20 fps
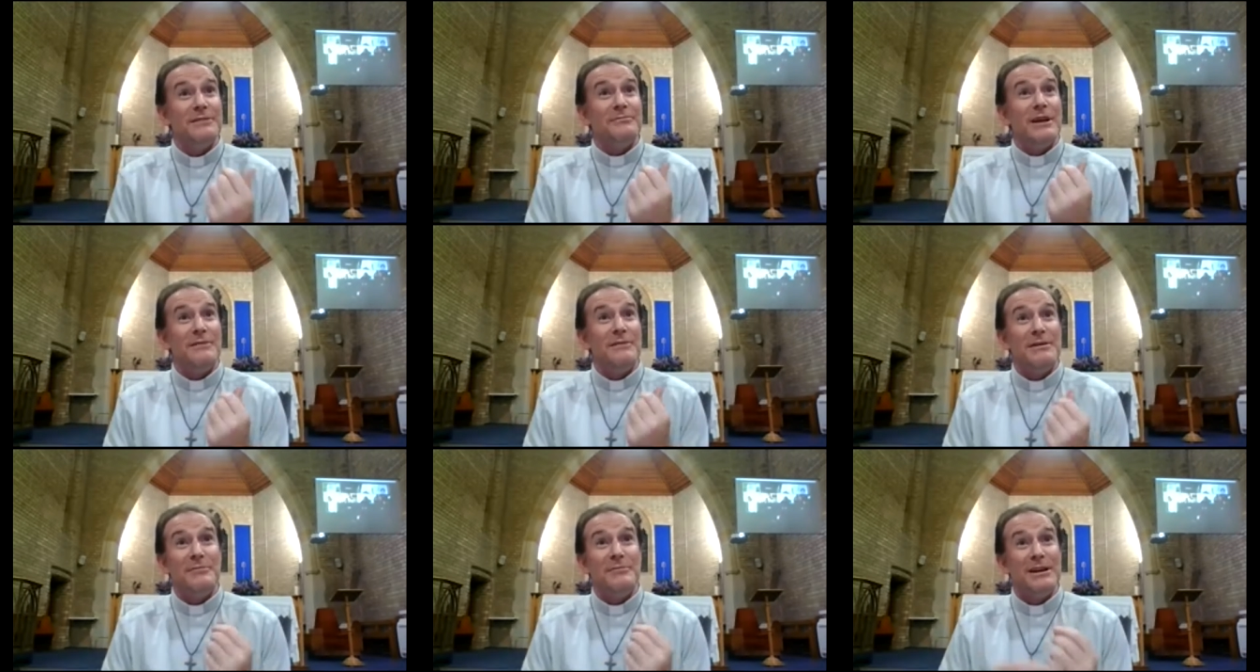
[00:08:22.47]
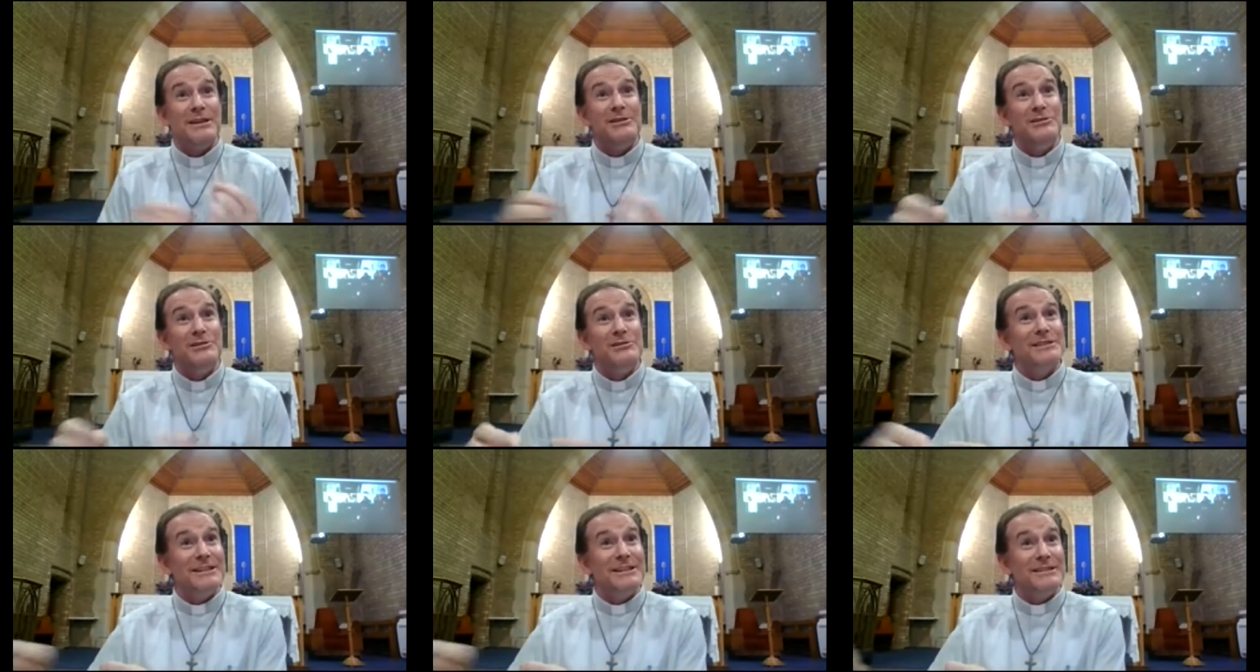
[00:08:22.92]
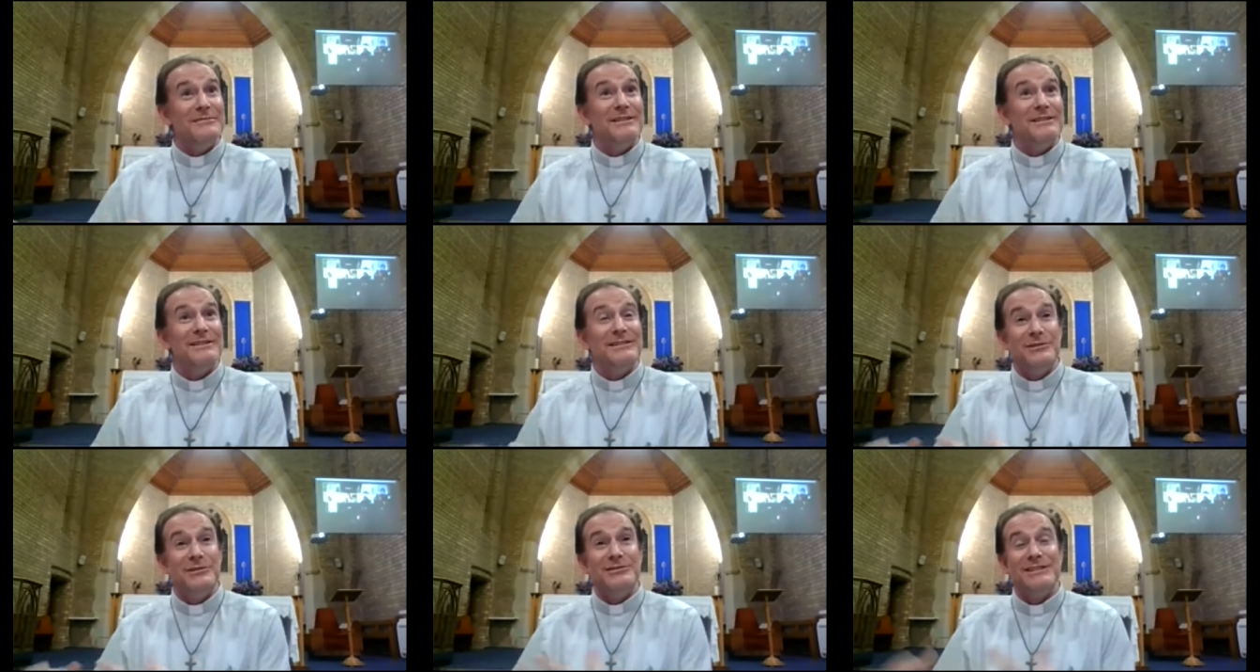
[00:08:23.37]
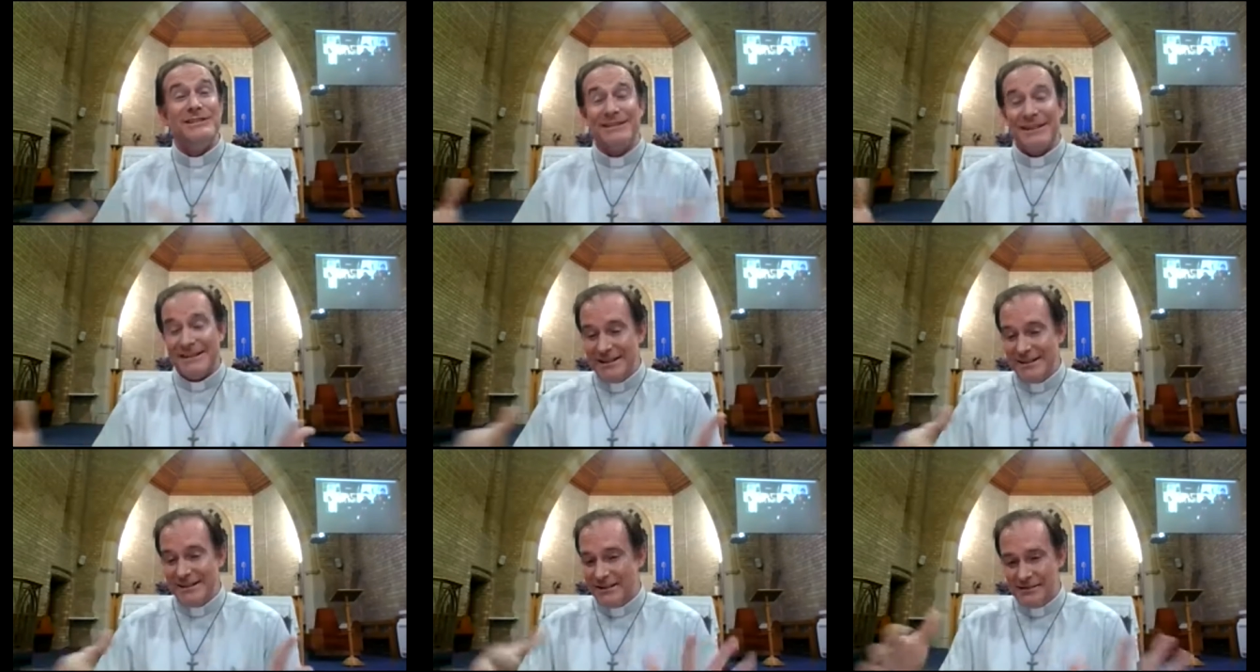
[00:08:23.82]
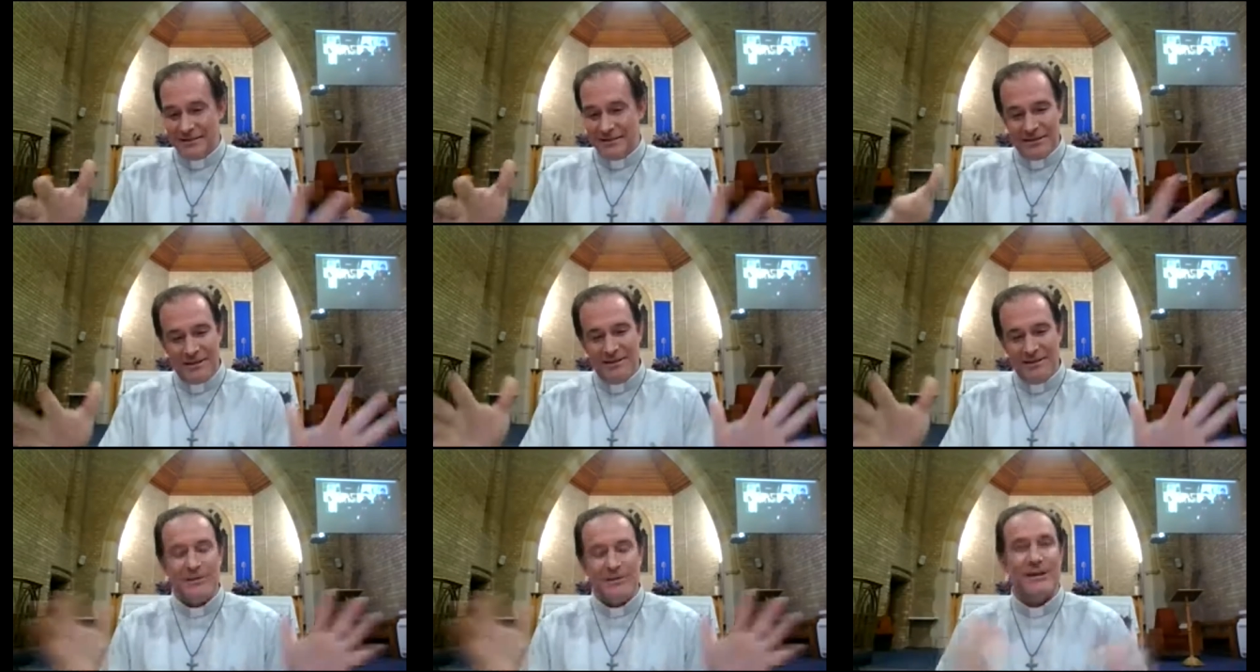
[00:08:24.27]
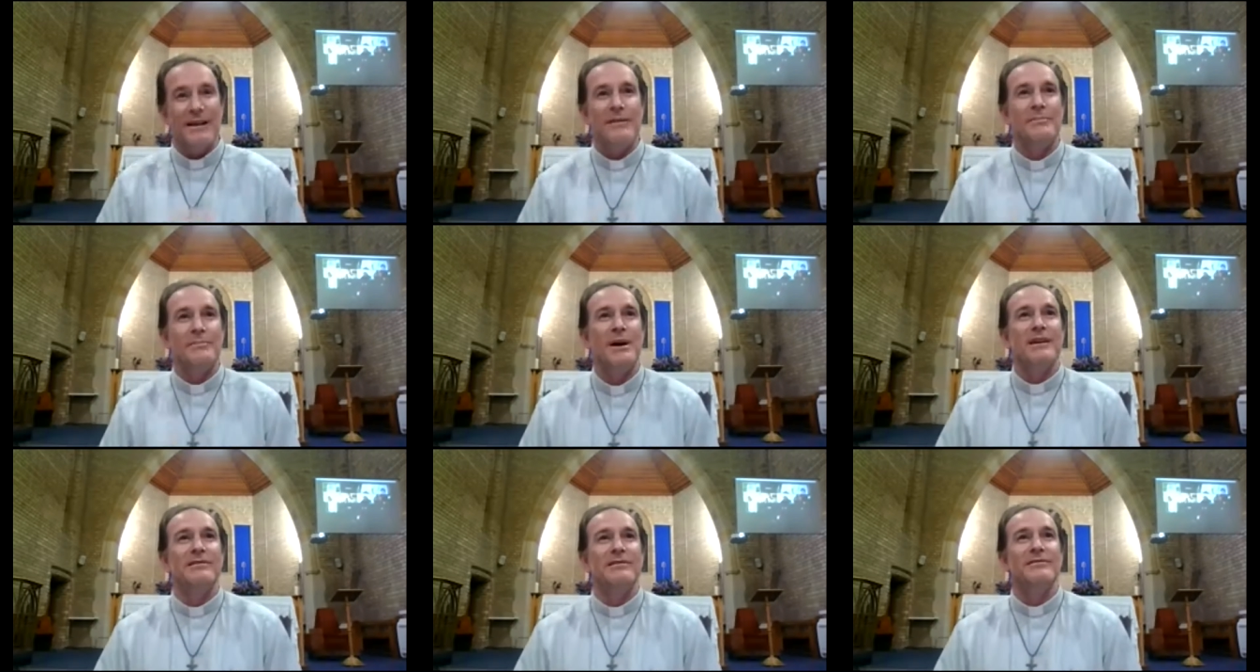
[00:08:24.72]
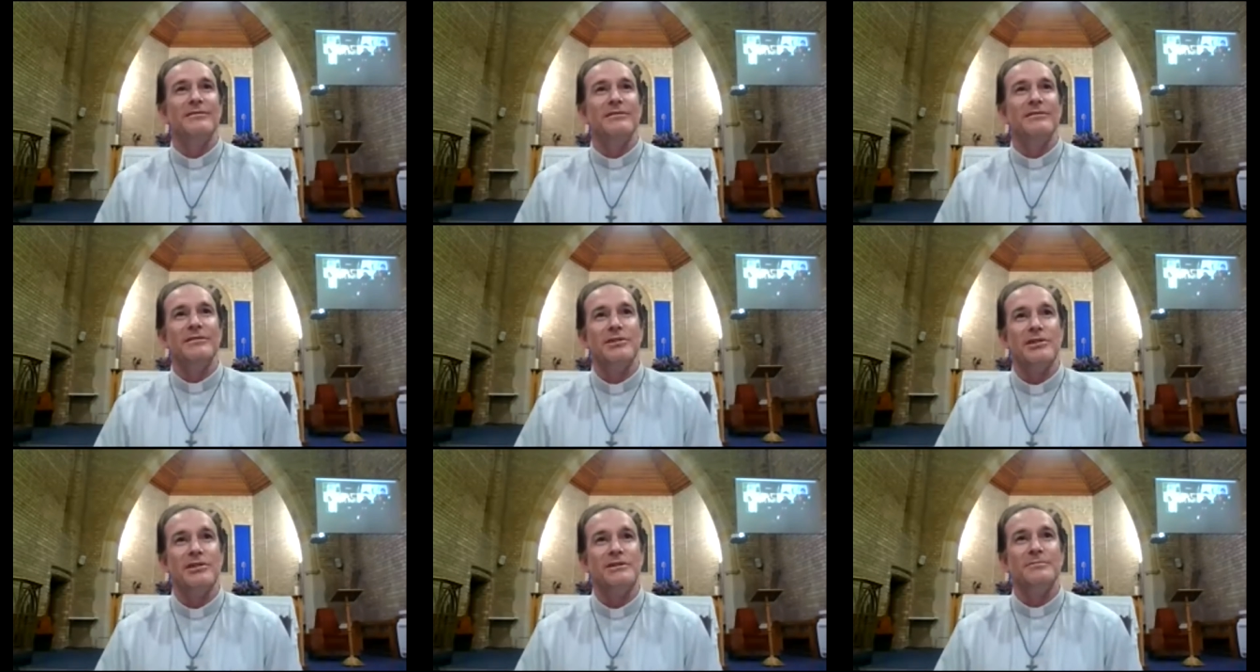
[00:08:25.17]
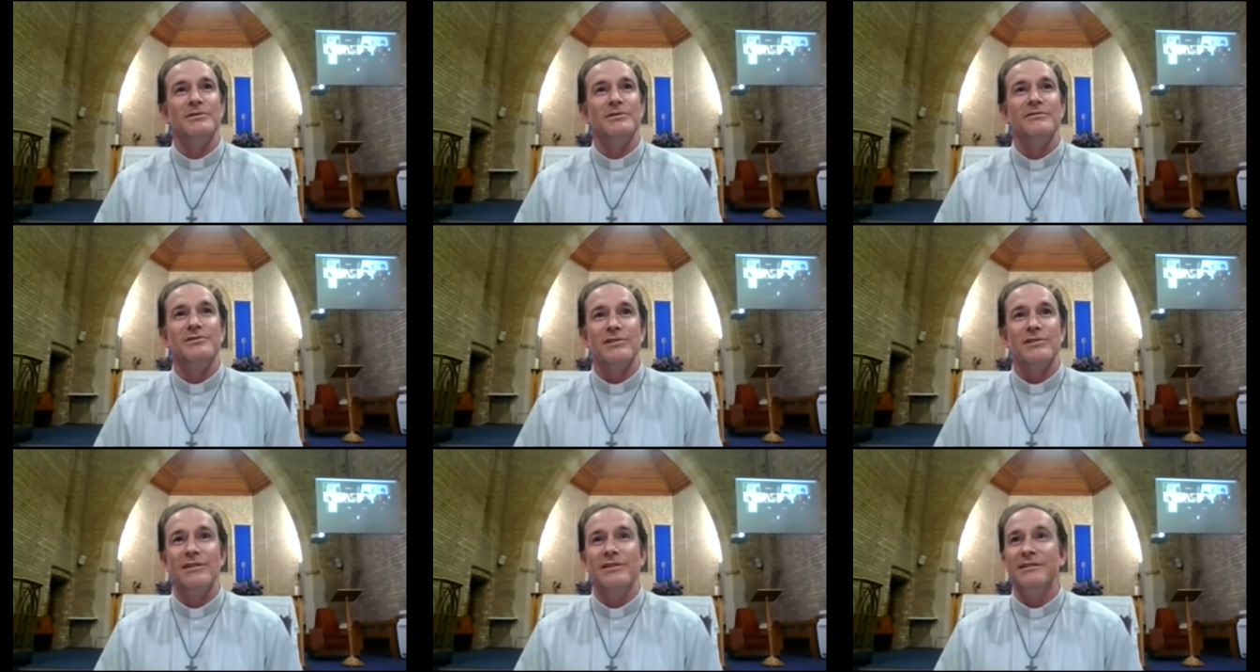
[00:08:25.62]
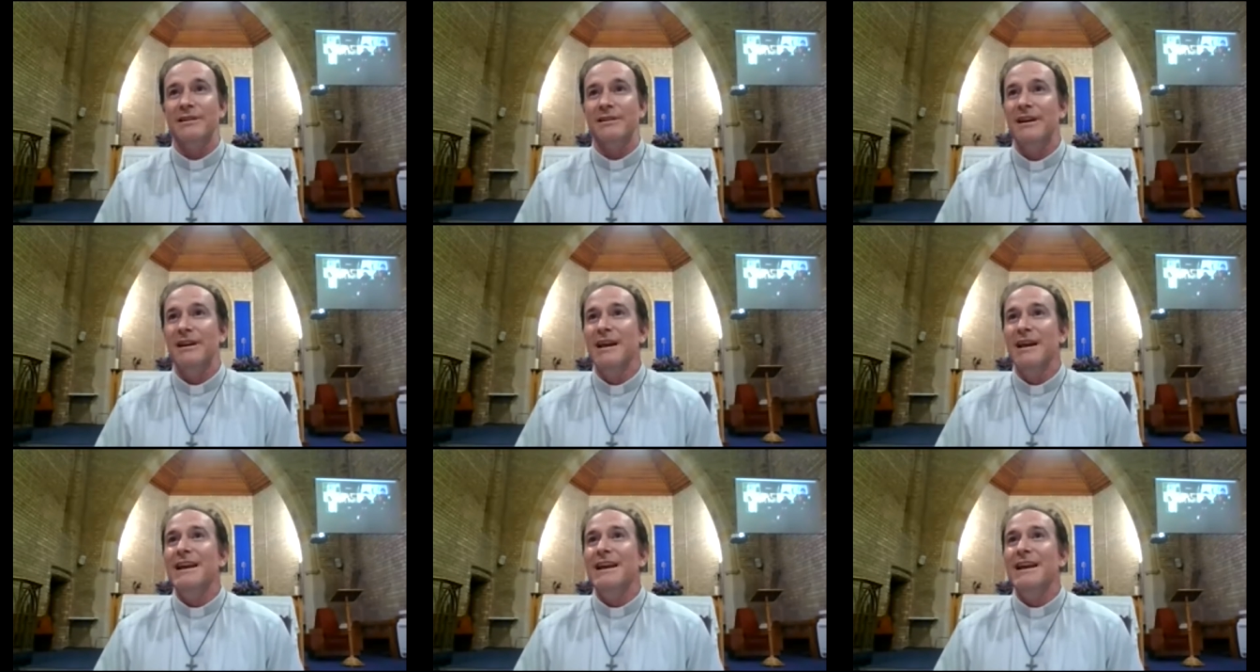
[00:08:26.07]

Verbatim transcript: Maybe he'd been using him, using. They said that in another part of the Gospel of John that